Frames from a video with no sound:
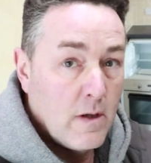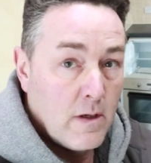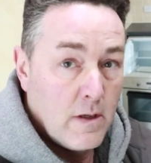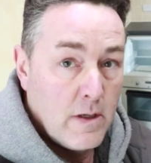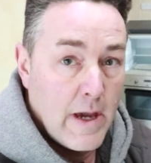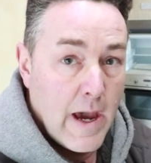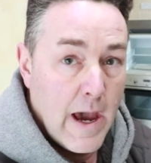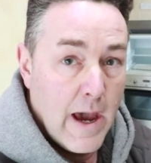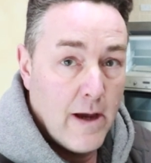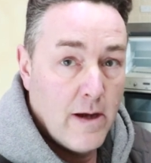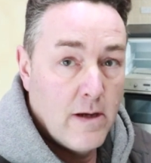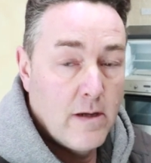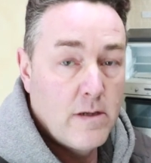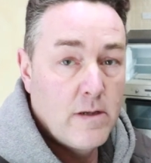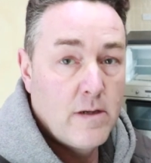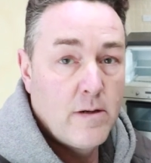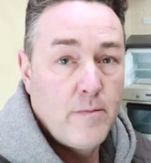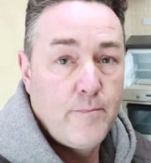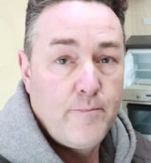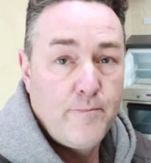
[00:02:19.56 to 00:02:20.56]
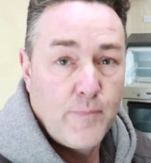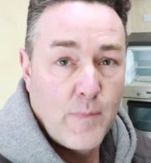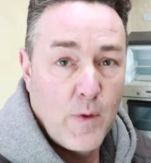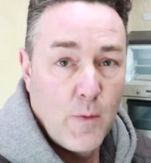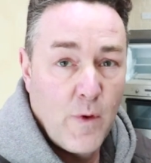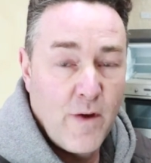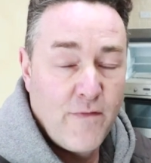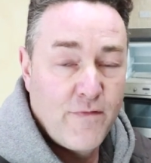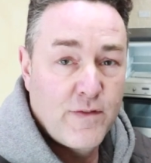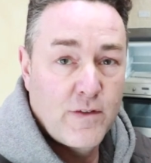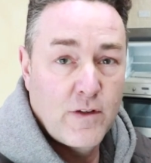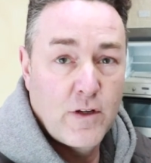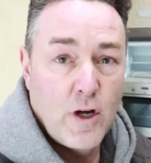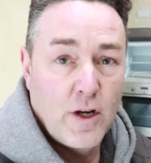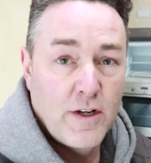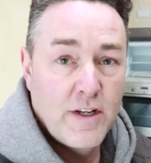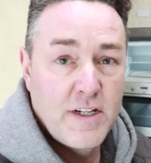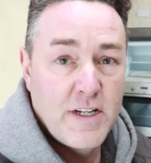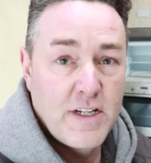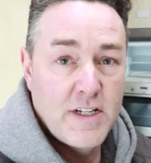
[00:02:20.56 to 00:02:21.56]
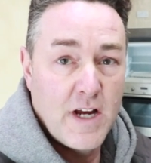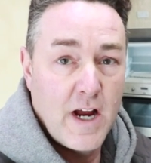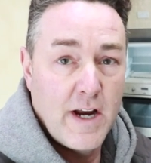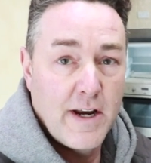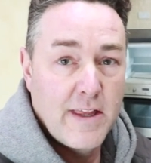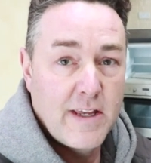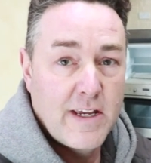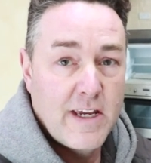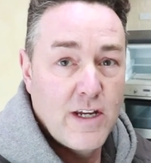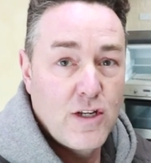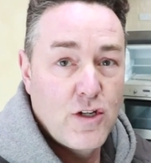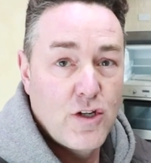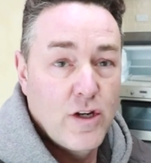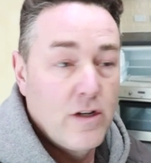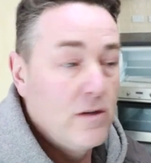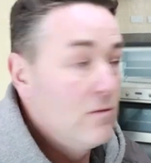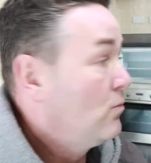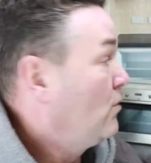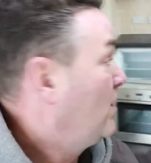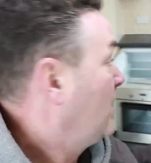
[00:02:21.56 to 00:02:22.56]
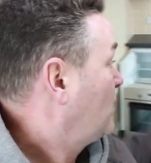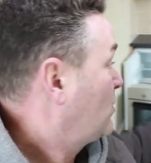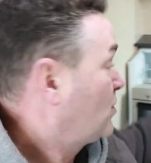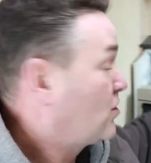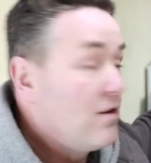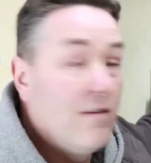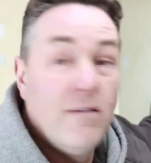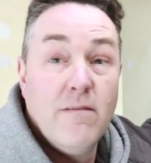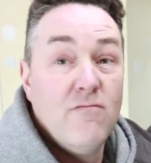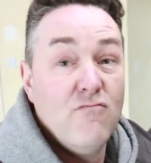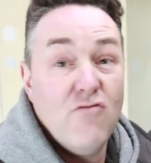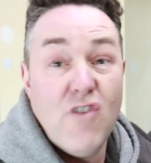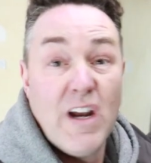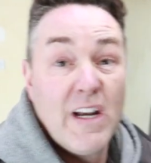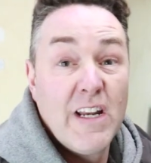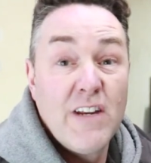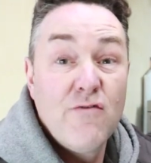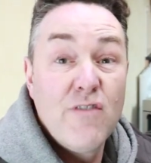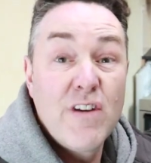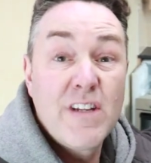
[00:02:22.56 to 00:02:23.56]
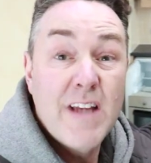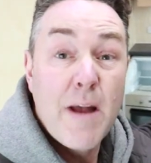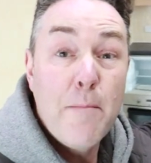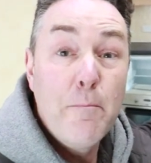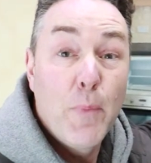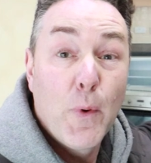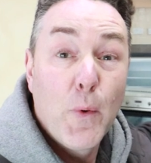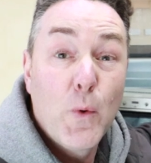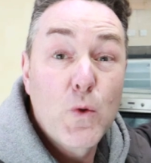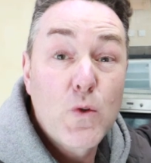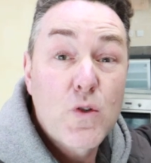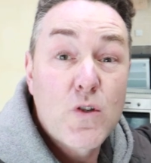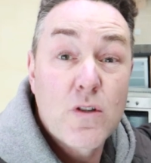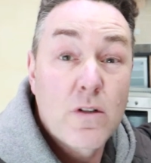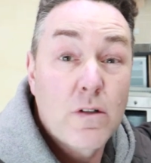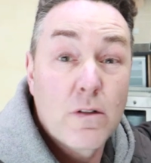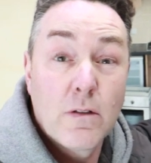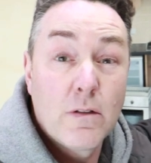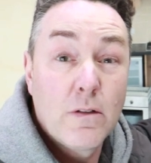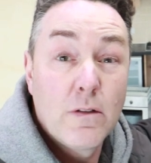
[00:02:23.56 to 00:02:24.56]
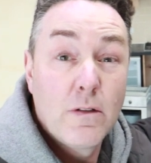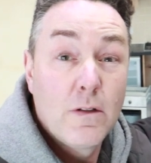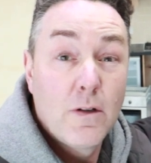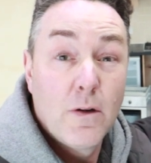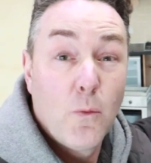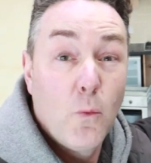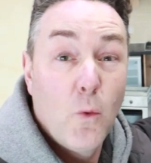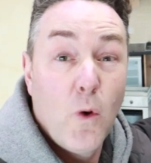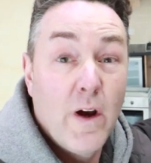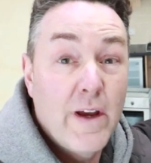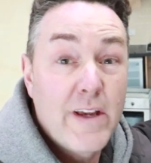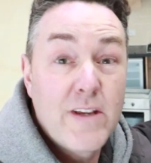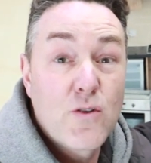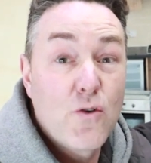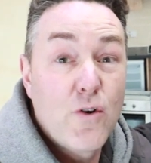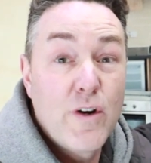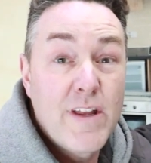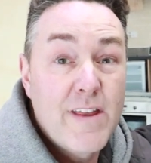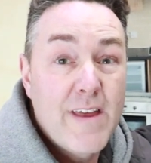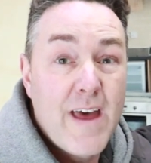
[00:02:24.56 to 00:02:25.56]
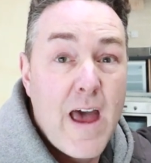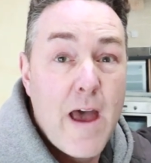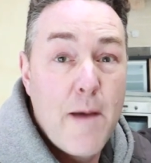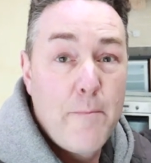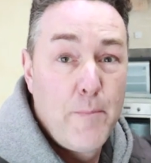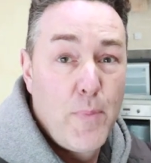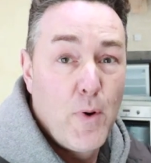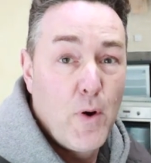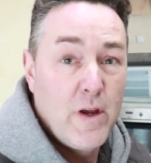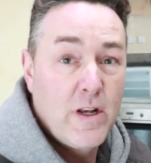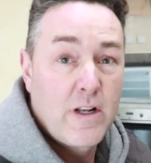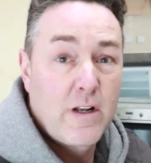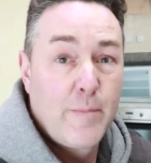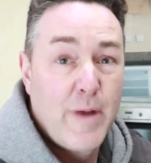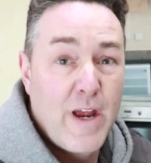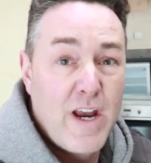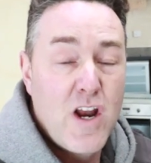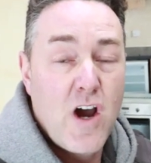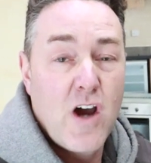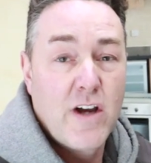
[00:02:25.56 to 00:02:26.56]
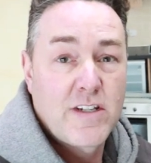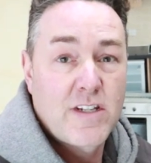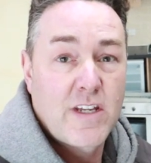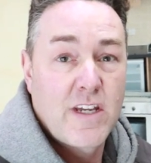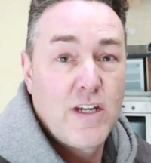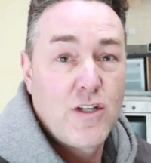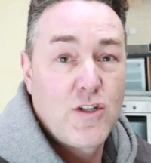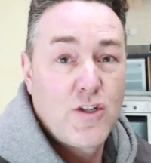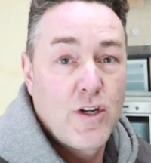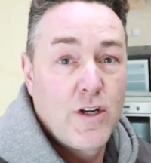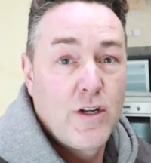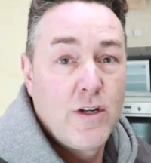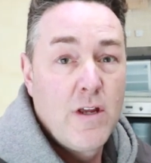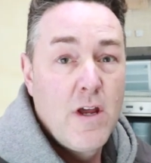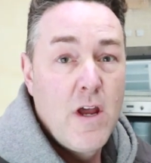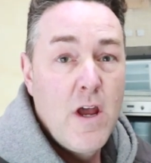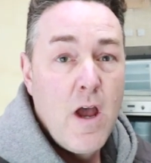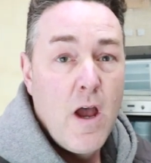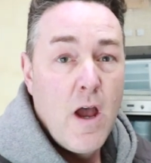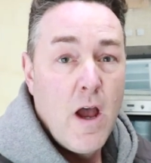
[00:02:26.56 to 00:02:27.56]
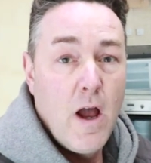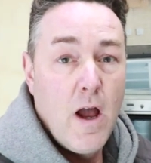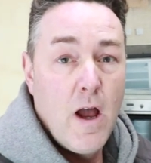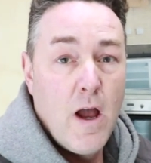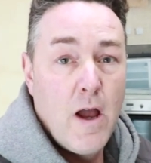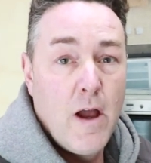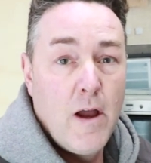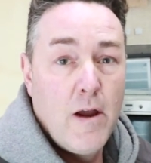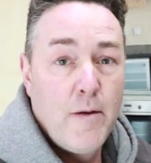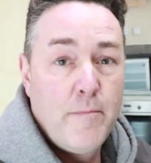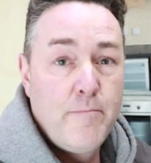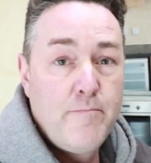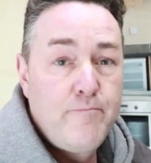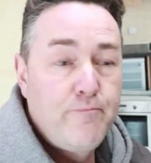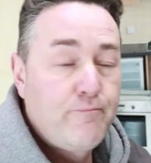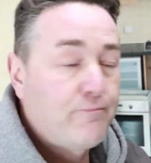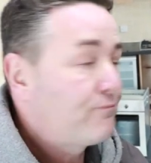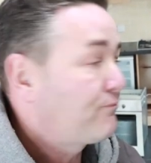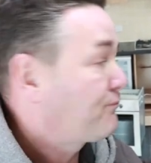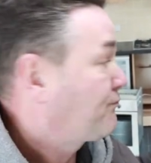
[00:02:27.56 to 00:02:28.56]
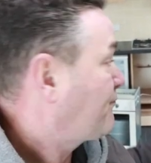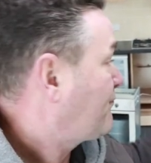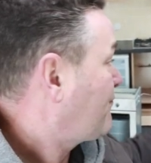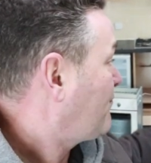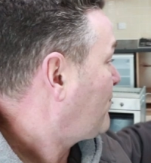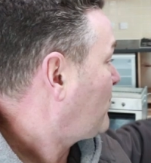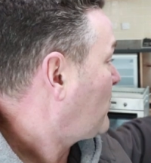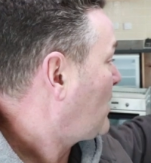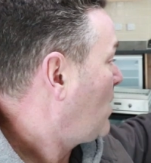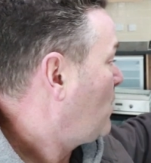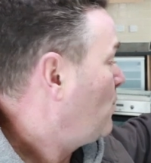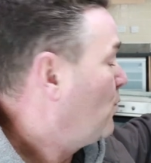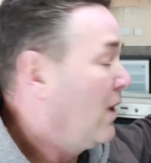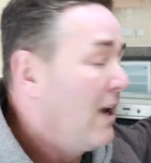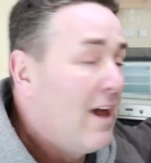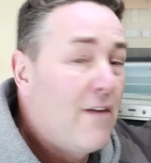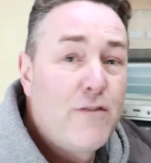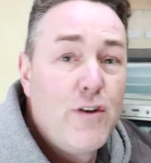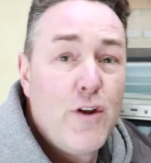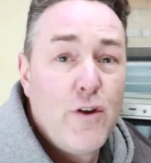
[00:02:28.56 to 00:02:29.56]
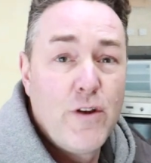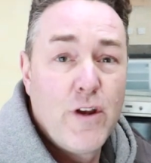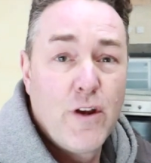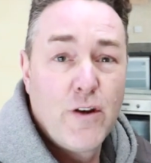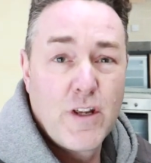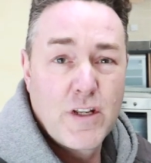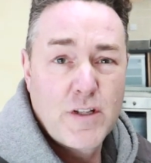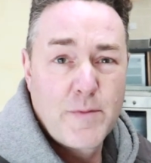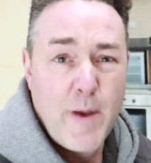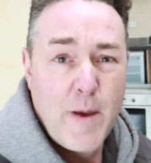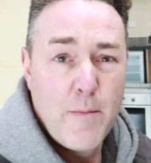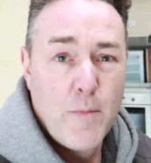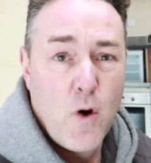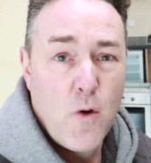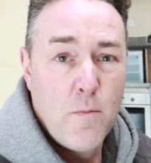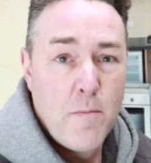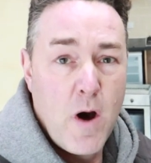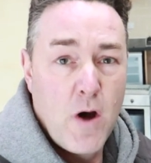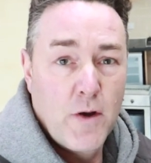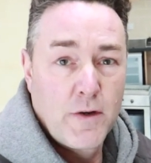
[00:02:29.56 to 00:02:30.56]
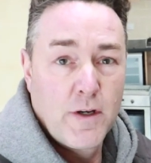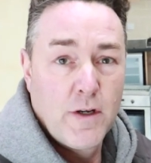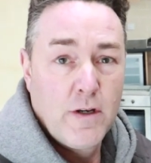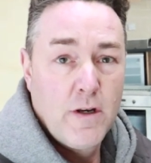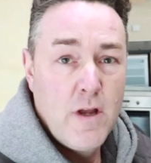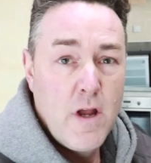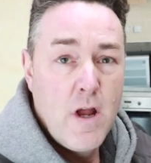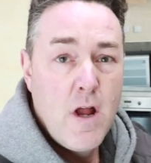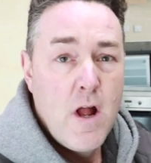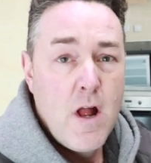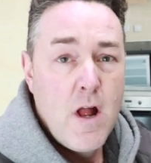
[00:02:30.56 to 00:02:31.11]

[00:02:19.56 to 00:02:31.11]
Yeah. We've got a design of the kitchen, which really resembles what is already there, but it'll be a nice kitchen. We'll have new units, a bit more modern.